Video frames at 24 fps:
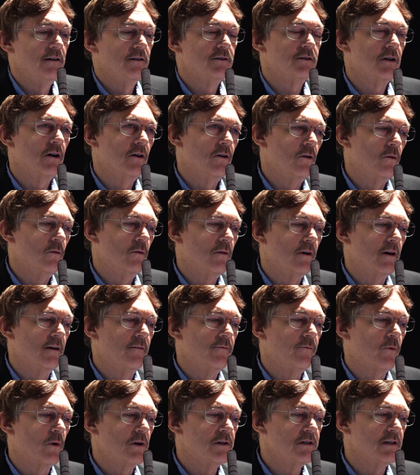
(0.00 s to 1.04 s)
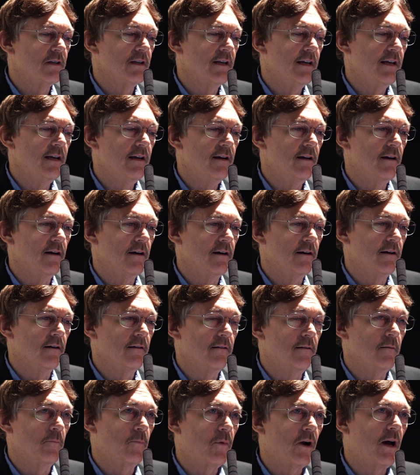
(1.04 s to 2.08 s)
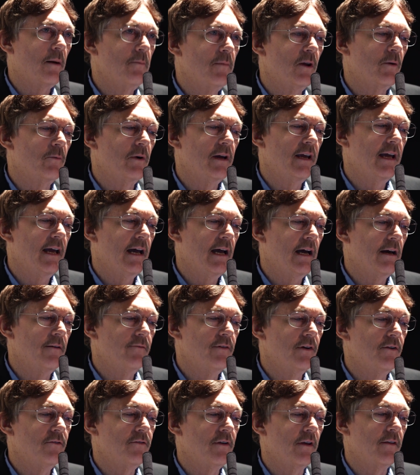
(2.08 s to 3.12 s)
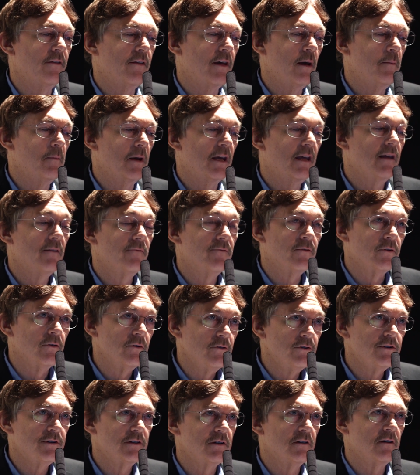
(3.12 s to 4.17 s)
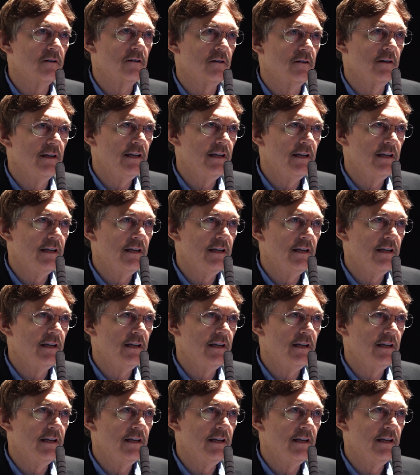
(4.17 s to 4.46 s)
So unfortunately, the problem that we have is that thymic involution